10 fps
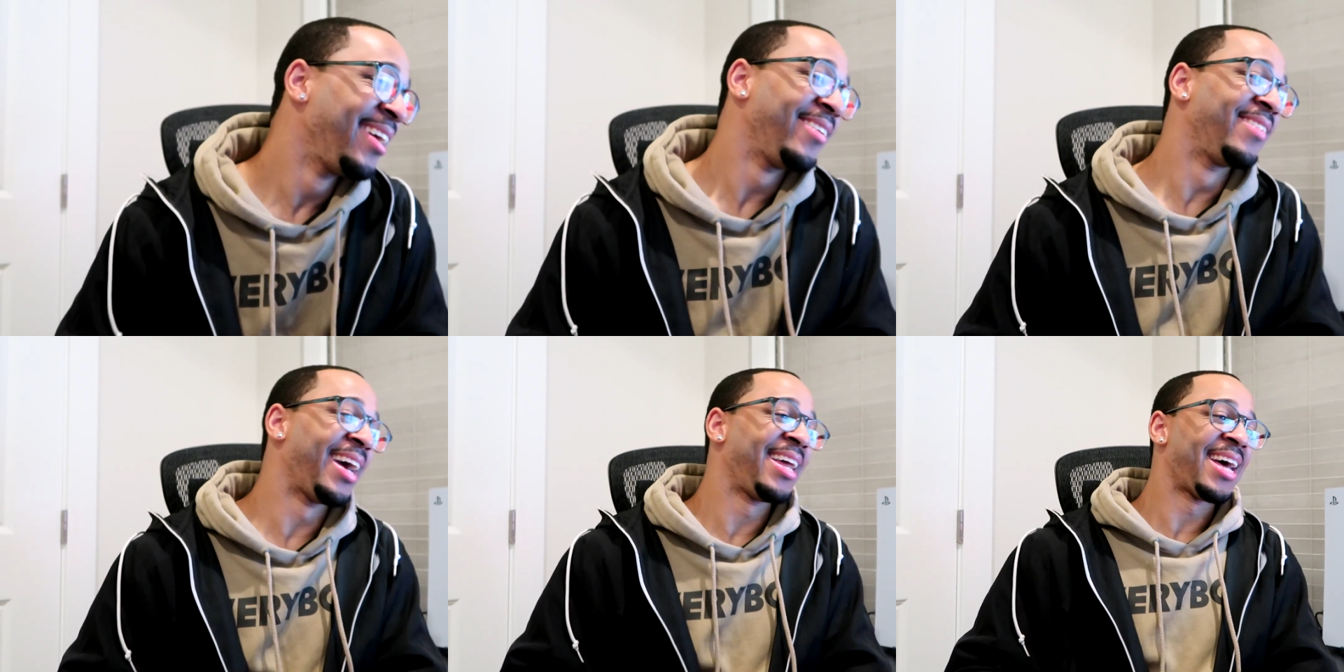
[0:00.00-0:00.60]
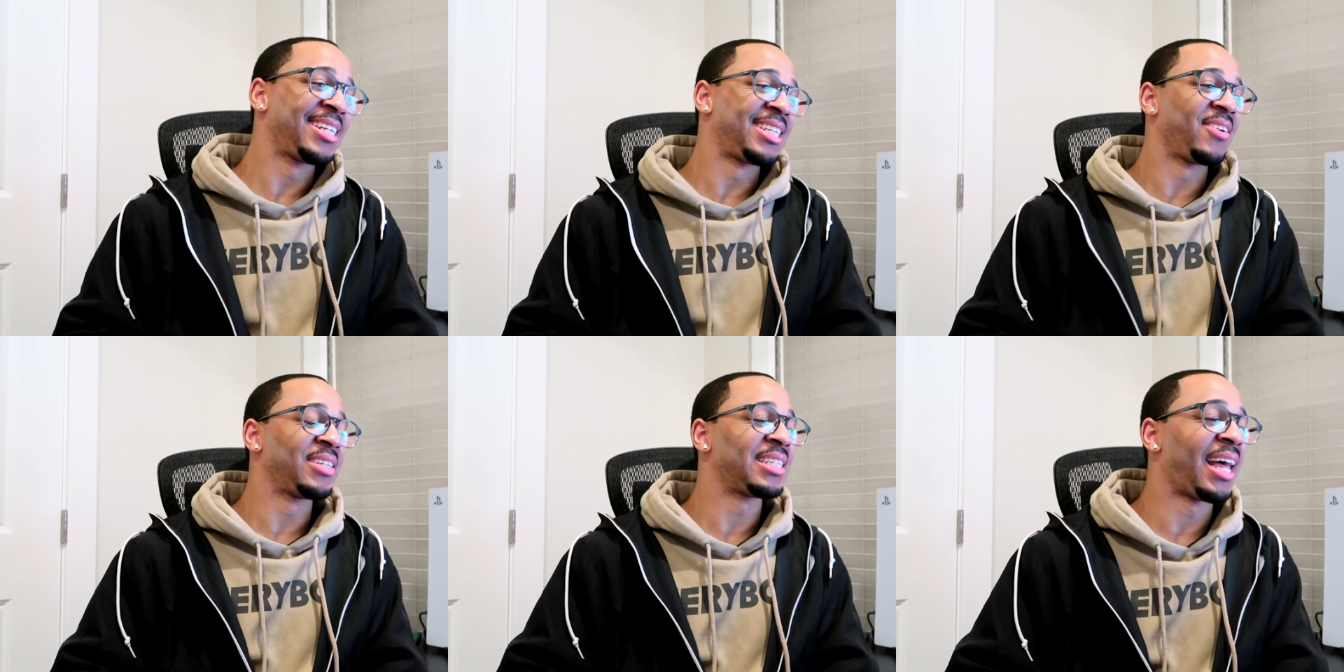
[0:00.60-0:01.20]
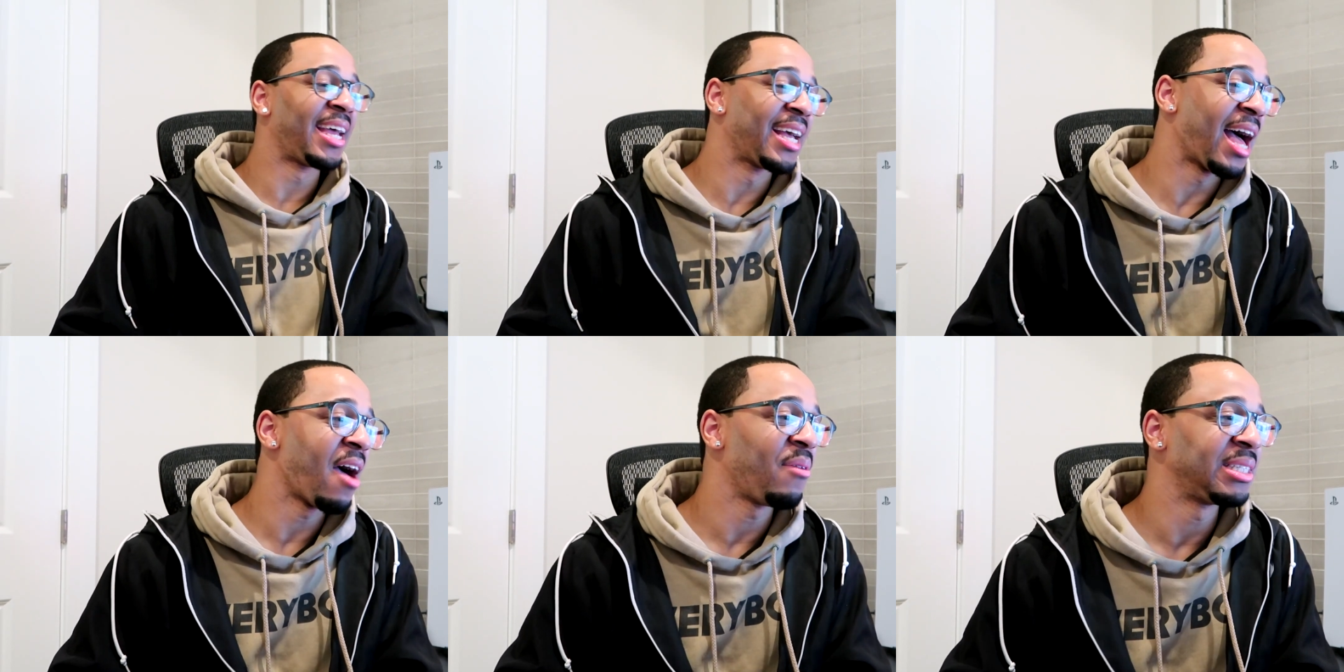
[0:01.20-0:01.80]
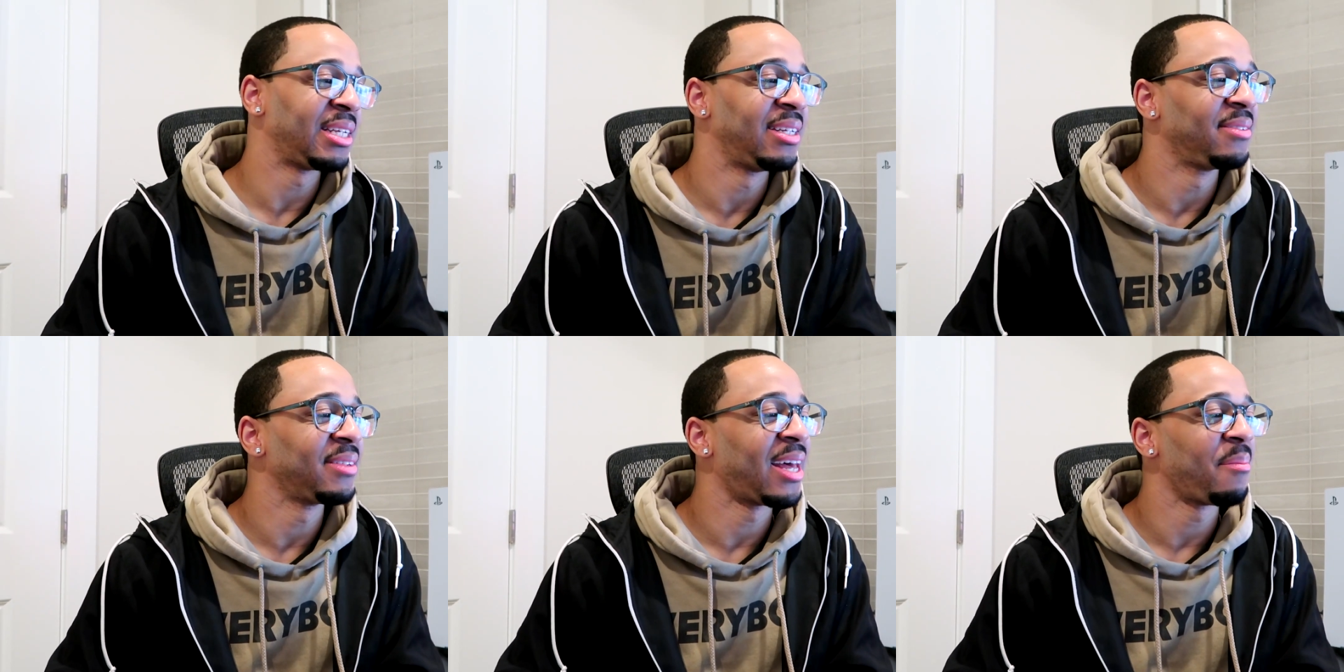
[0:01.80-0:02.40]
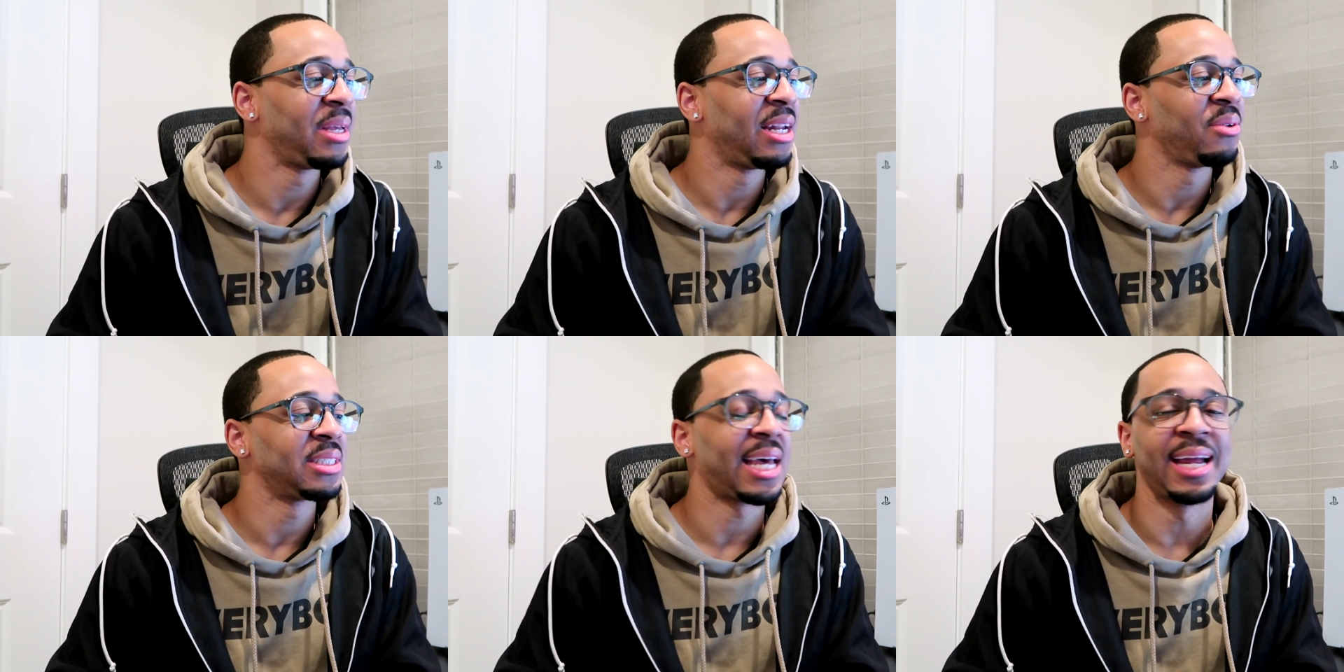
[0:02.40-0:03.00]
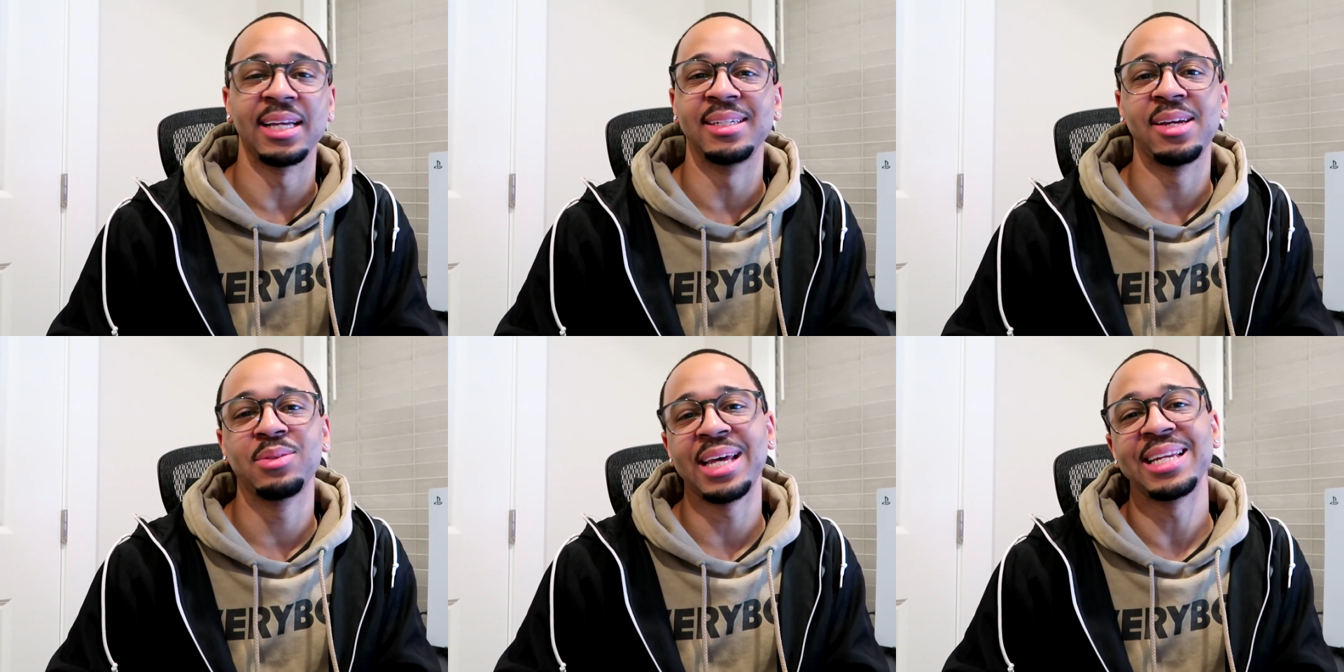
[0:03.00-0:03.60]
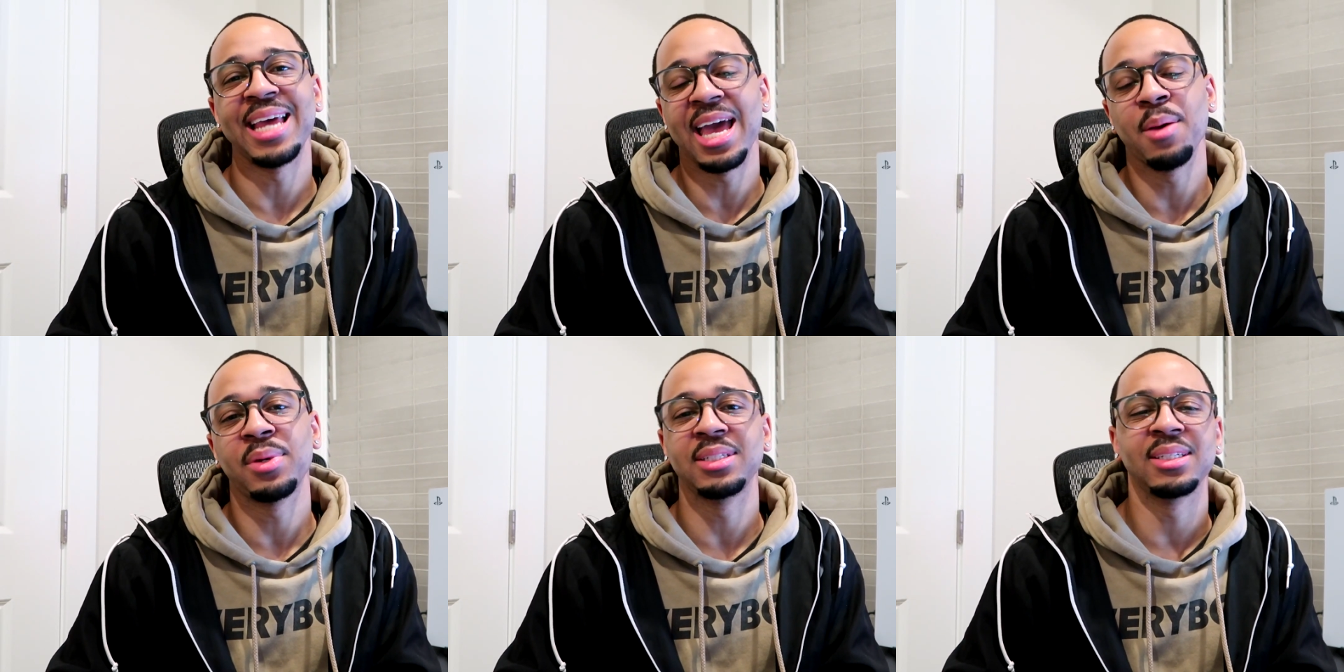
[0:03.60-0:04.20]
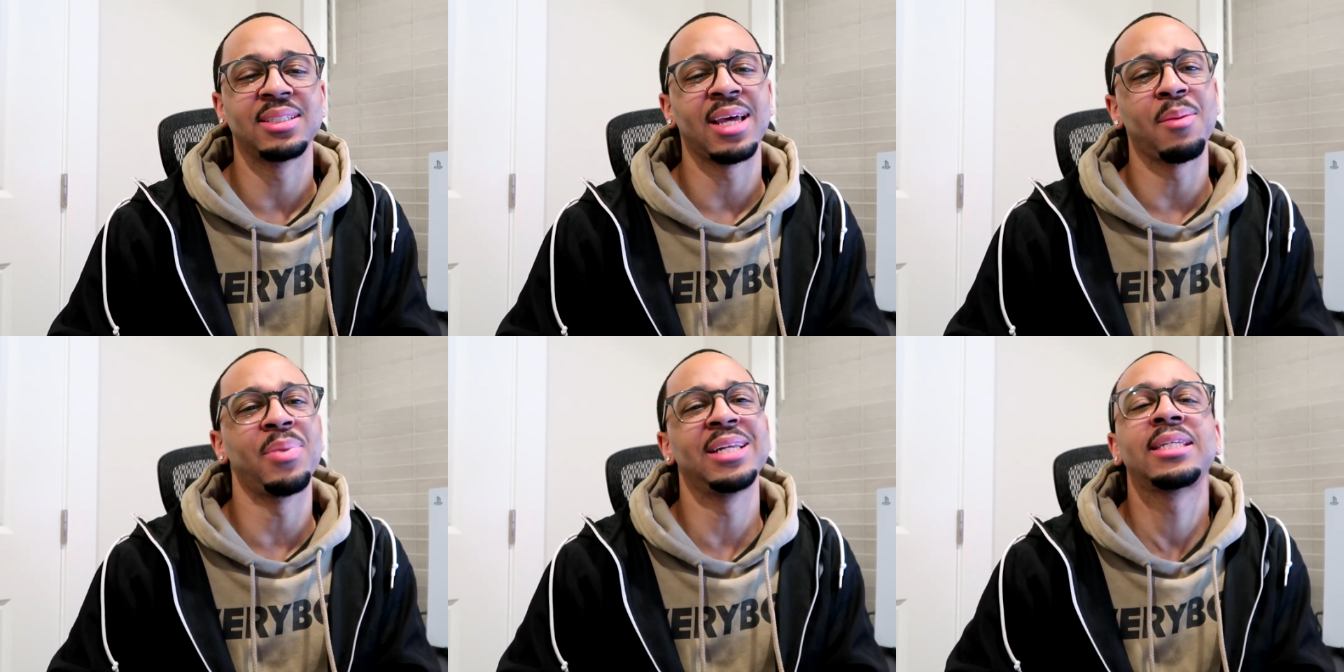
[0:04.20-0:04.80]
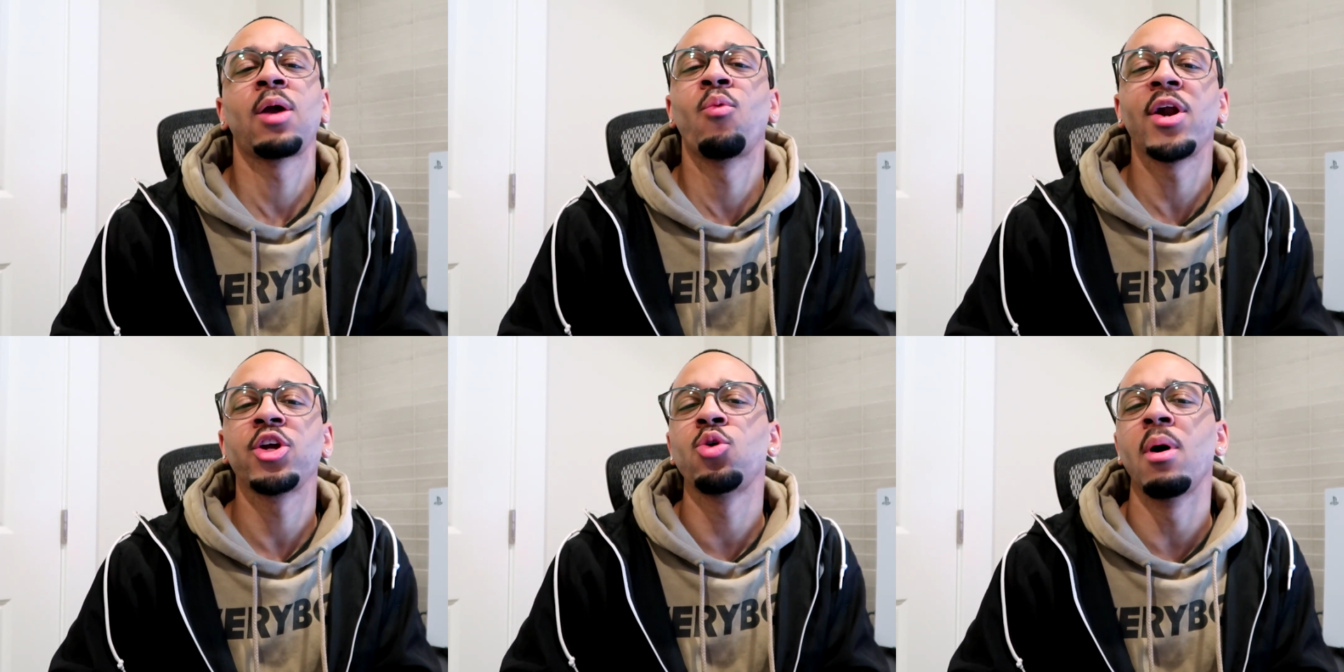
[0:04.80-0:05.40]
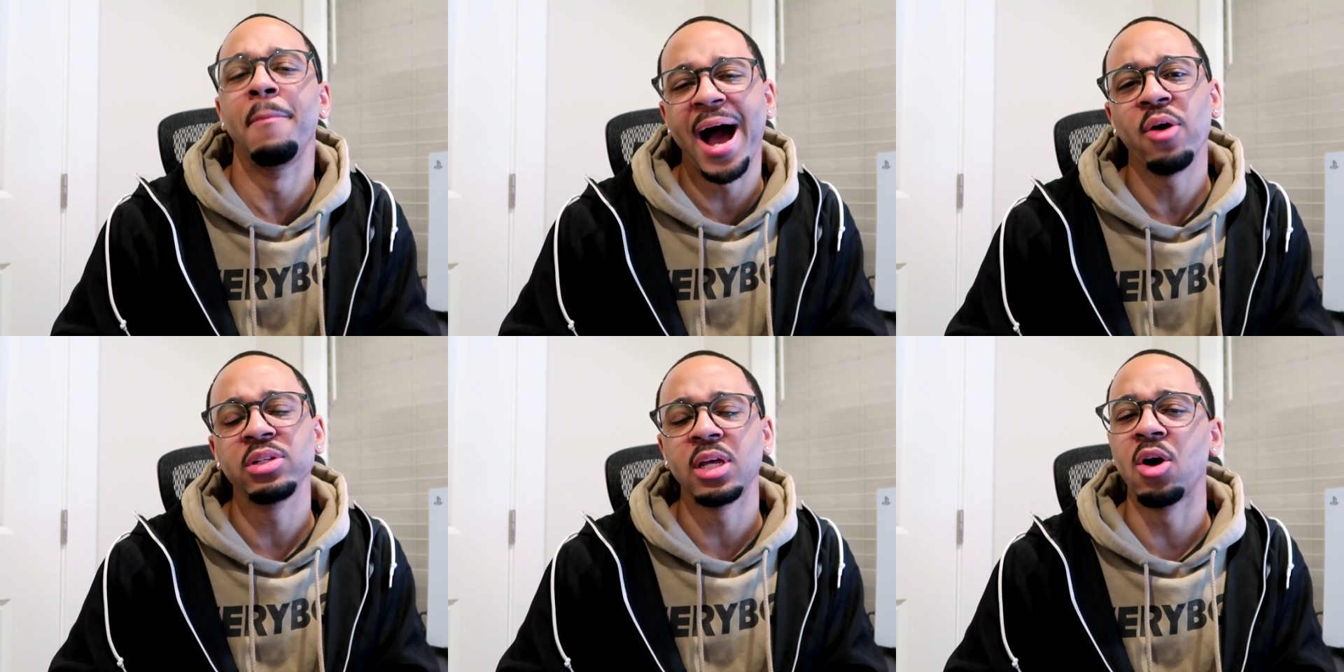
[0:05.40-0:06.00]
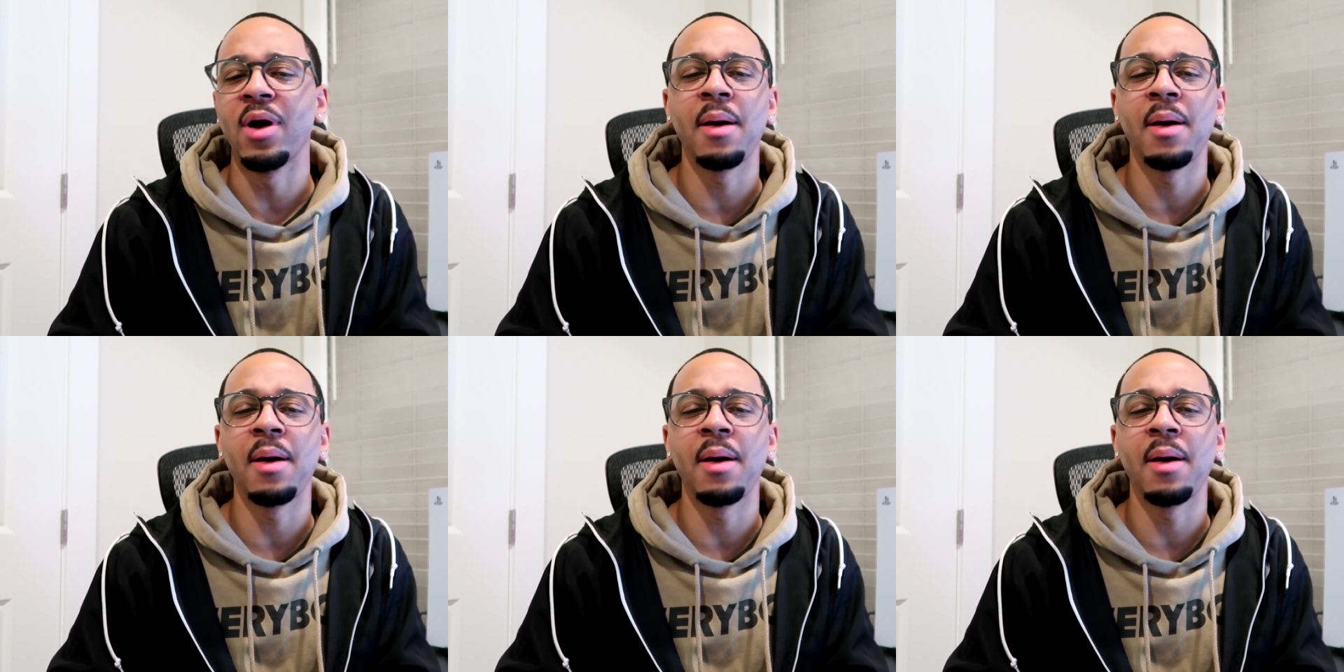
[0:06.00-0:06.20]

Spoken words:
Man, that shit was like, I wasn't, I mean, it was like, damn, because it's like, but it's like, what are you about, though?